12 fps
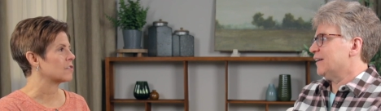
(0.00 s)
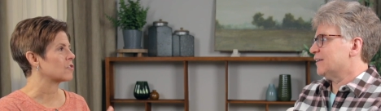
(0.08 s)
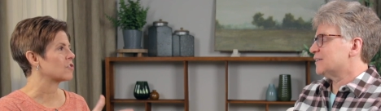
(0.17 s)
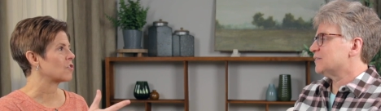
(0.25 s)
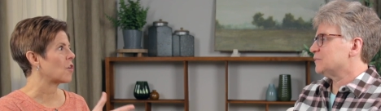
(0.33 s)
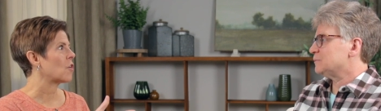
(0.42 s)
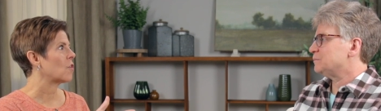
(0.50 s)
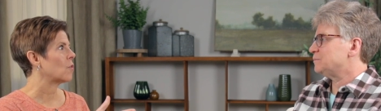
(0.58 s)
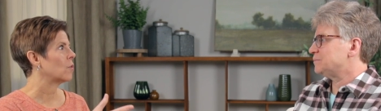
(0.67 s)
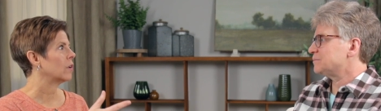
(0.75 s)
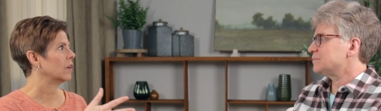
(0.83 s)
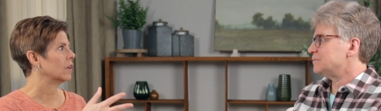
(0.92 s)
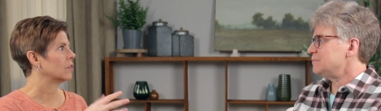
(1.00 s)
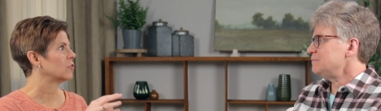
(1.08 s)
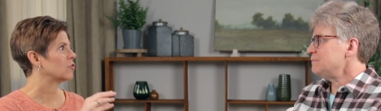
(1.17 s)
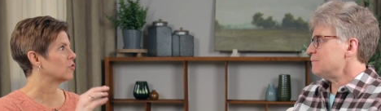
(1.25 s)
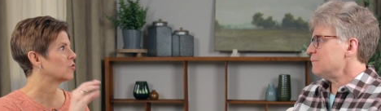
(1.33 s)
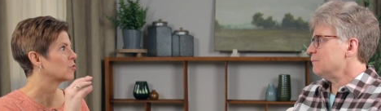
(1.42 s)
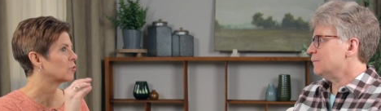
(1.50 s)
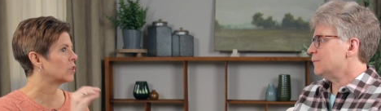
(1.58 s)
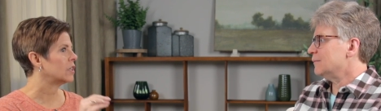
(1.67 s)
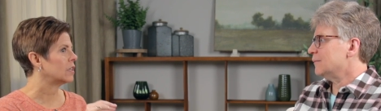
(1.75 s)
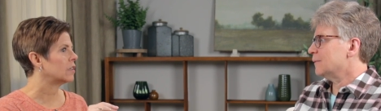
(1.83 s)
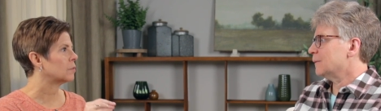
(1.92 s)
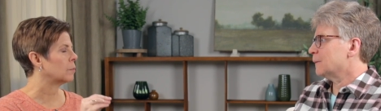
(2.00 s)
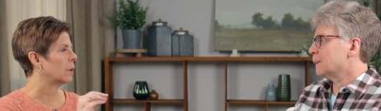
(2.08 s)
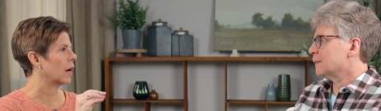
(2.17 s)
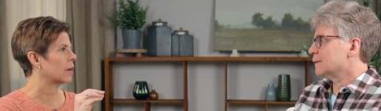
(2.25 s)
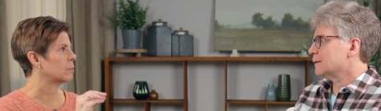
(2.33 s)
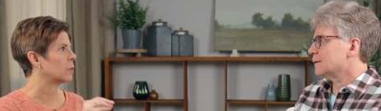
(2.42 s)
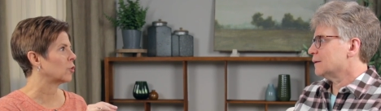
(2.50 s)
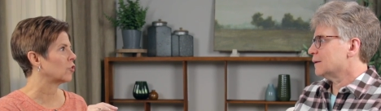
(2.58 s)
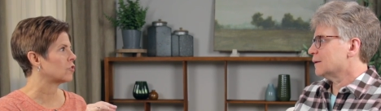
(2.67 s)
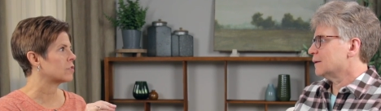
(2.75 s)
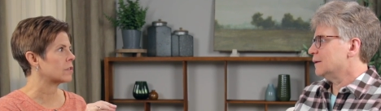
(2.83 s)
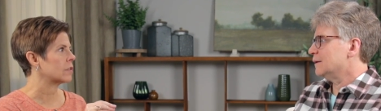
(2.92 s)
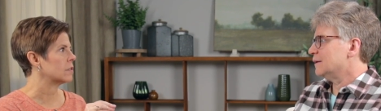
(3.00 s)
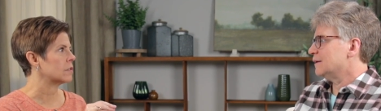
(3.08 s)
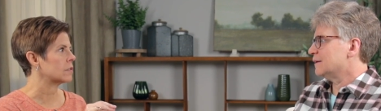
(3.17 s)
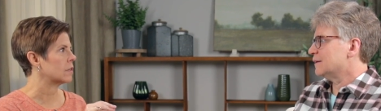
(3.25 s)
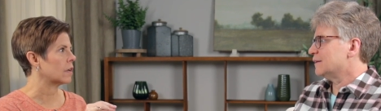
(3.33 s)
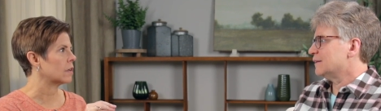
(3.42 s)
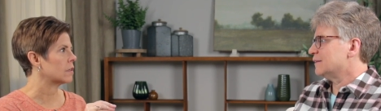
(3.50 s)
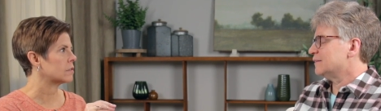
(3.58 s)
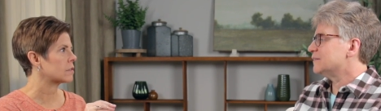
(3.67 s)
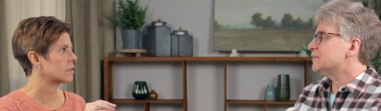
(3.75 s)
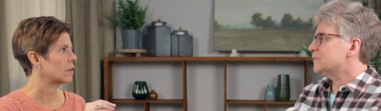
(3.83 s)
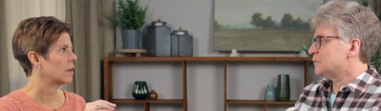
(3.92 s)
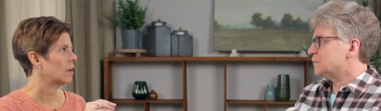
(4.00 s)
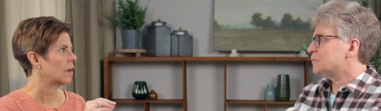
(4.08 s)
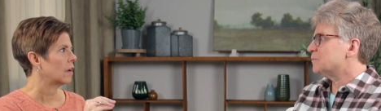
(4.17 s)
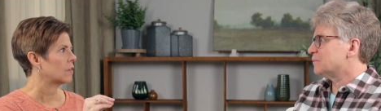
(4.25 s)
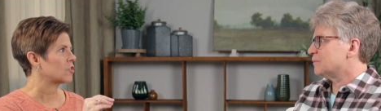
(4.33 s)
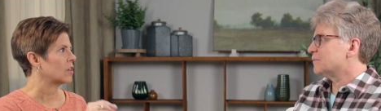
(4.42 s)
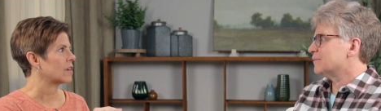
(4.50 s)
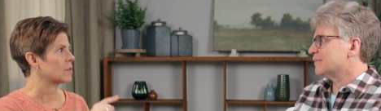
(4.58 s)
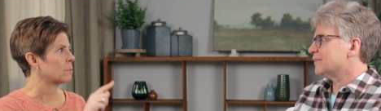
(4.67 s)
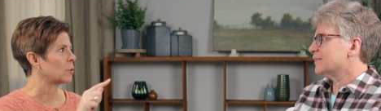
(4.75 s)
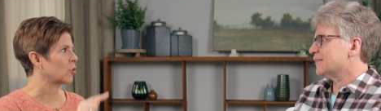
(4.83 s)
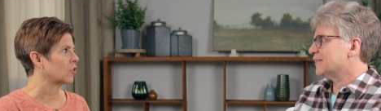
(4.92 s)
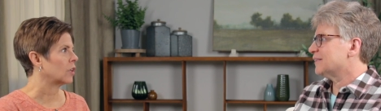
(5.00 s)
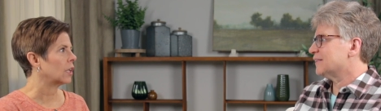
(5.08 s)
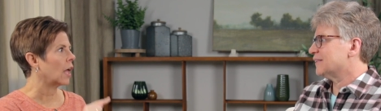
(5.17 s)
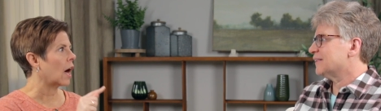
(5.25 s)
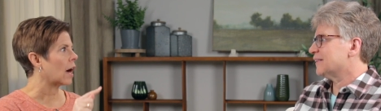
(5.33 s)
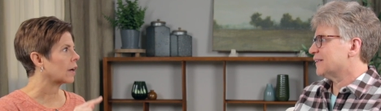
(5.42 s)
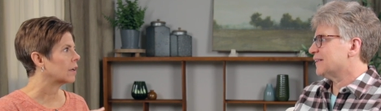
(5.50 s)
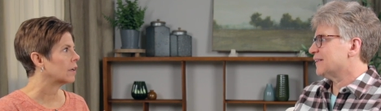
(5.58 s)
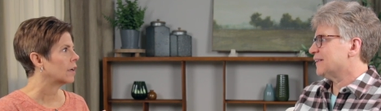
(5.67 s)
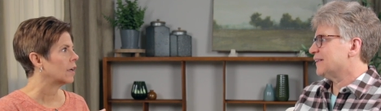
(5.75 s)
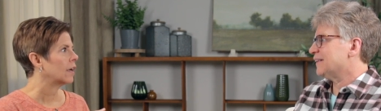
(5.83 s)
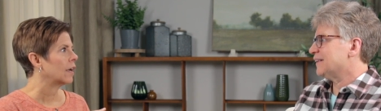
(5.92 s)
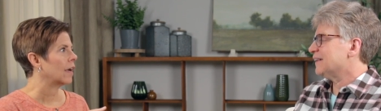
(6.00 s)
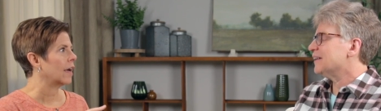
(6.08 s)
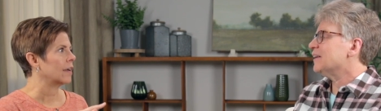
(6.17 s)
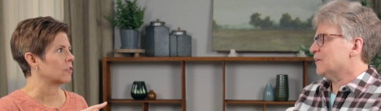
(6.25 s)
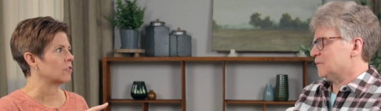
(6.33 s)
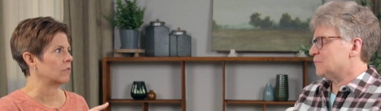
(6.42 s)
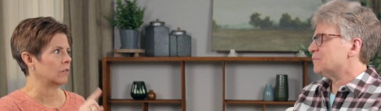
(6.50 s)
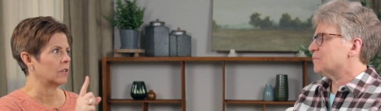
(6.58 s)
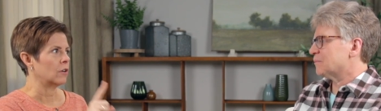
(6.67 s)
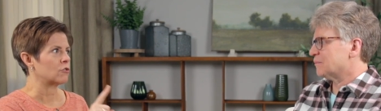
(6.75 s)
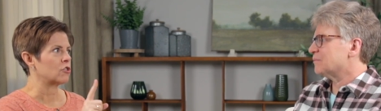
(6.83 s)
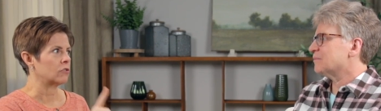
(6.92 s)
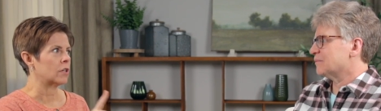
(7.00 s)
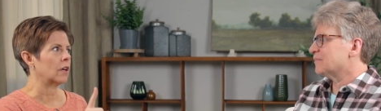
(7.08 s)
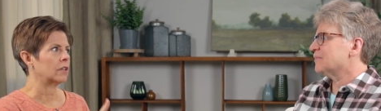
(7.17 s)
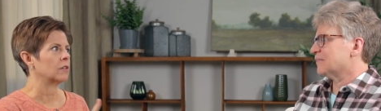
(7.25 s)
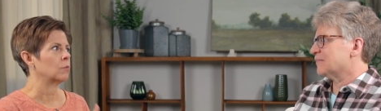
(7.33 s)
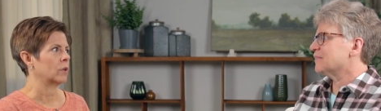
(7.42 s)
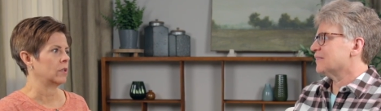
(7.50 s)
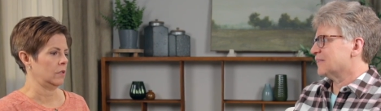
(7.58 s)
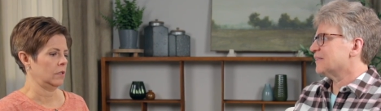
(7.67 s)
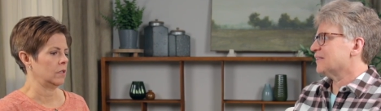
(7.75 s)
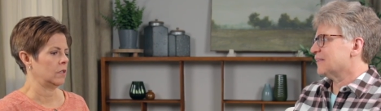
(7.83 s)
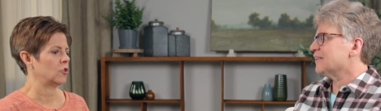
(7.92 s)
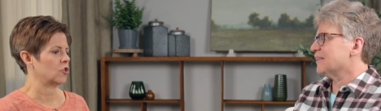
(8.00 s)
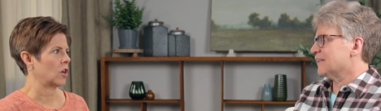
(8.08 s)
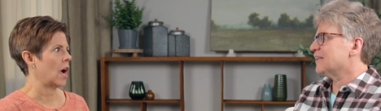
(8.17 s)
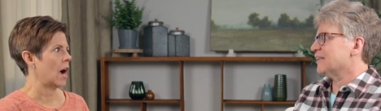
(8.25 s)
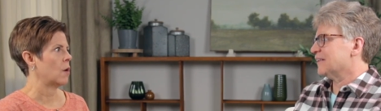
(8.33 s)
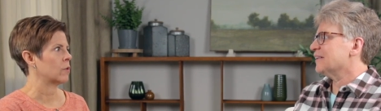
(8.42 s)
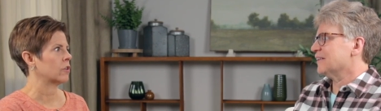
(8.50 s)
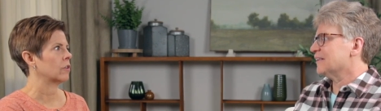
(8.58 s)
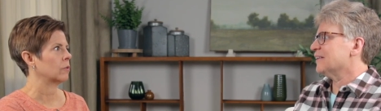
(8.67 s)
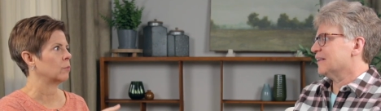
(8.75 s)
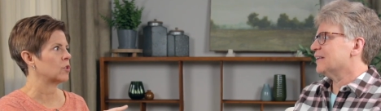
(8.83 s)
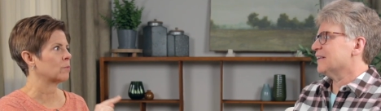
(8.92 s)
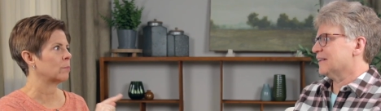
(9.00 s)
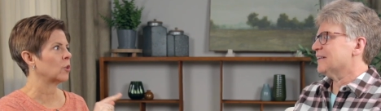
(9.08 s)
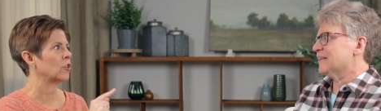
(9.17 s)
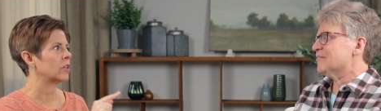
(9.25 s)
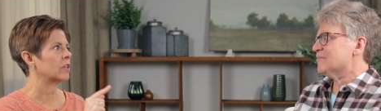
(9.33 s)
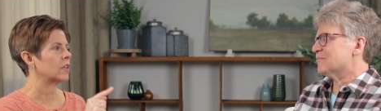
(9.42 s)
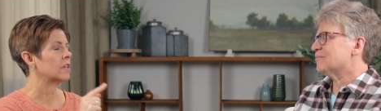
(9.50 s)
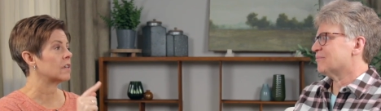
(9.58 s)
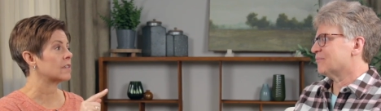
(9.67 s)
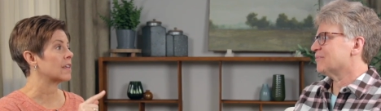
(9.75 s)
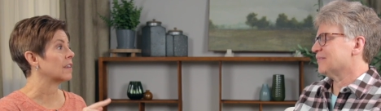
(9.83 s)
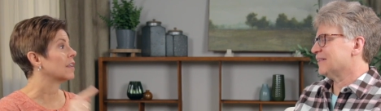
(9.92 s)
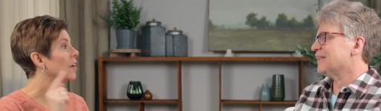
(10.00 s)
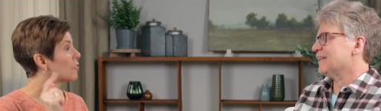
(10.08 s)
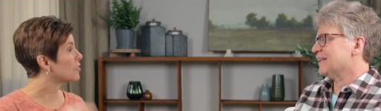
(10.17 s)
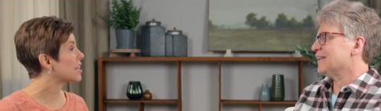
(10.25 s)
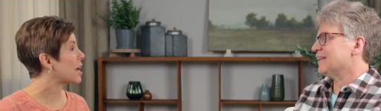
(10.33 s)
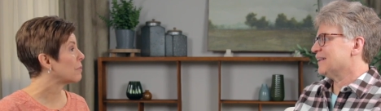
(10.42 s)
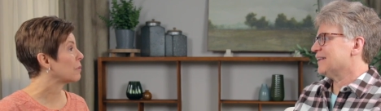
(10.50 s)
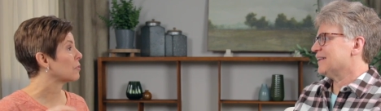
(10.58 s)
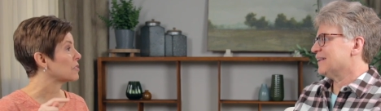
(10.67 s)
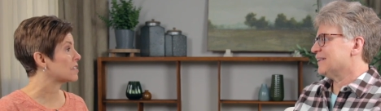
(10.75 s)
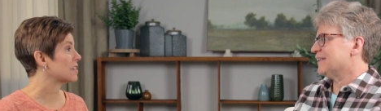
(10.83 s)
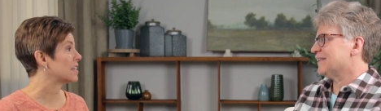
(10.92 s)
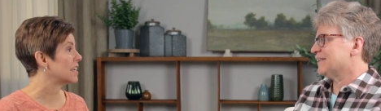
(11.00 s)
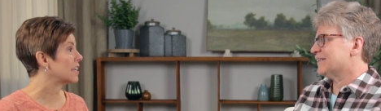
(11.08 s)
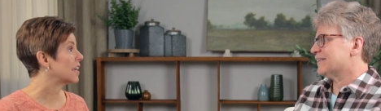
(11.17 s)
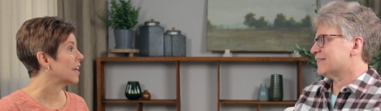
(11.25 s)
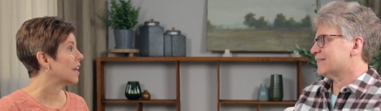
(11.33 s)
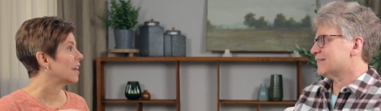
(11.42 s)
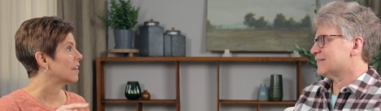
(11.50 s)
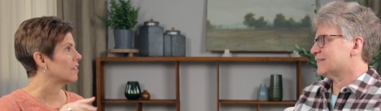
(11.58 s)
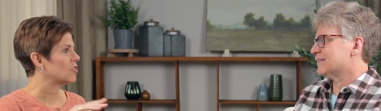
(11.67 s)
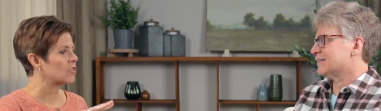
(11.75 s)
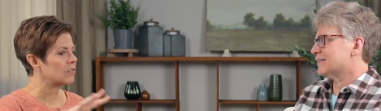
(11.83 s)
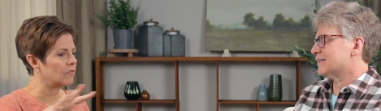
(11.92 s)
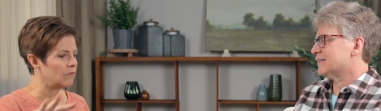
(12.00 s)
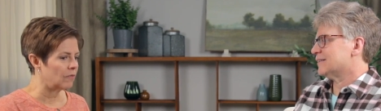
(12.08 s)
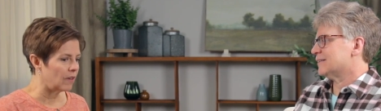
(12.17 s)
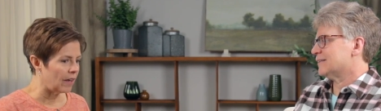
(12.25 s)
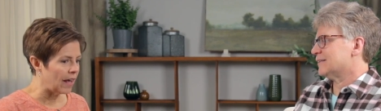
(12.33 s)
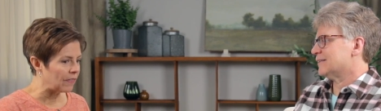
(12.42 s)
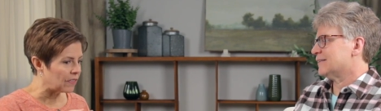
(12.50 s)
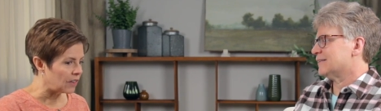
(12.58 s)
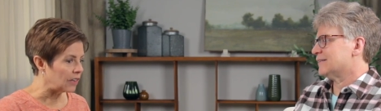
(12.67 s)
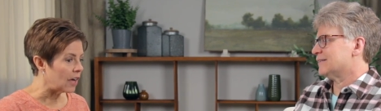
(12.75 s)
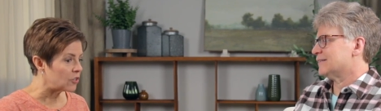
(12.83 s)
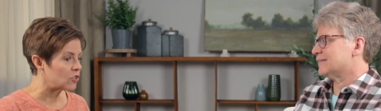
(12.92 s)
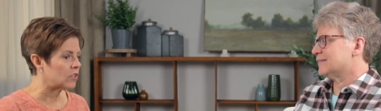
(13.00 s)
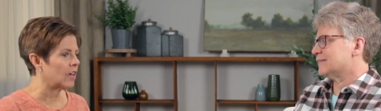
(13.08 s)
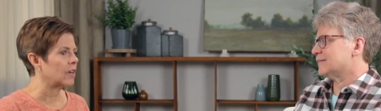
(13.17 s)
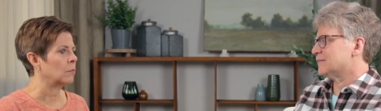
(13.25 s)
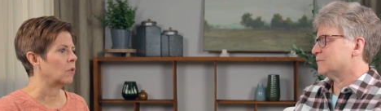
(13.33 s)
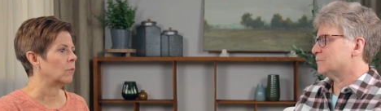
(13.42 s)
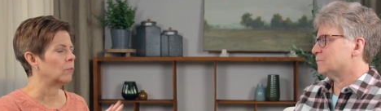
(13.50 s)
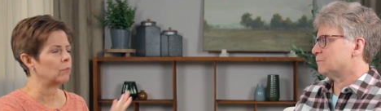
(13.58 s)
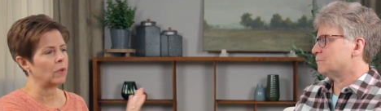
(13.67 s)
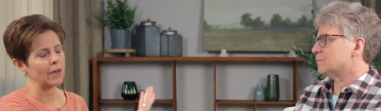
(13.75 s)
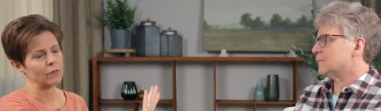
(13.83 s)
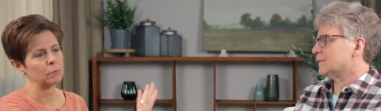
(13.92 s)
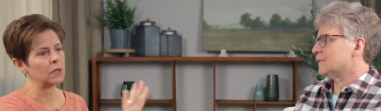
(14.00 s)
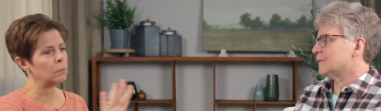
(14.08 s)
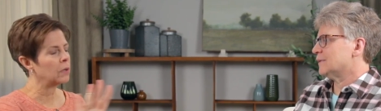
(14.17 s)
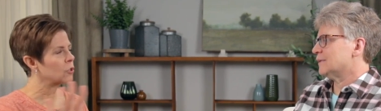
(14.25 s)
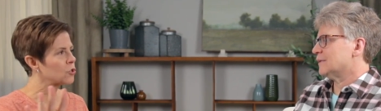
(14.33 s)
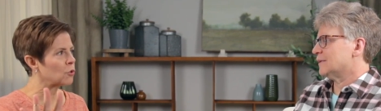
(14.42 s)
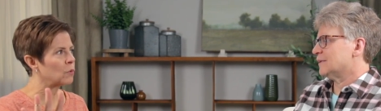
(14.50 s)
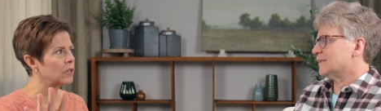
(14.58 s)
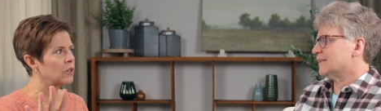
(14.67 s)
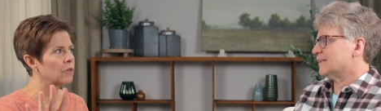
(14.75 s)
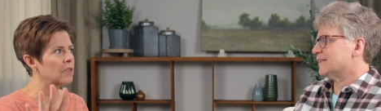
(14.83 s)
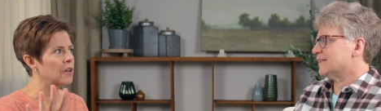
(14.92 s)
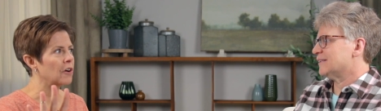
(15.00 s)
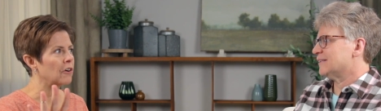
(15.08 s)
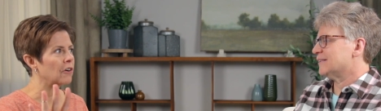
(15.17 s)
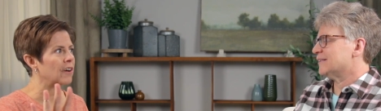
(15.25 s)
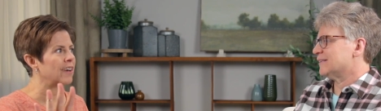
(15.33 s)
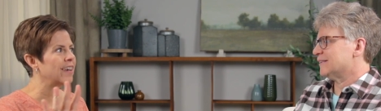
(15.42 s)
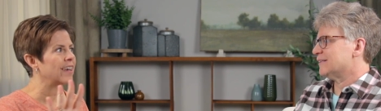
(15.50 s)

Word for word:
Speaker 1: is so intrigued by birds these days. She has a bird clock. And, you know, she'll tell you what each hour, which bird it is. And the other day we were sitting just at the lunch table, have a big picture window there,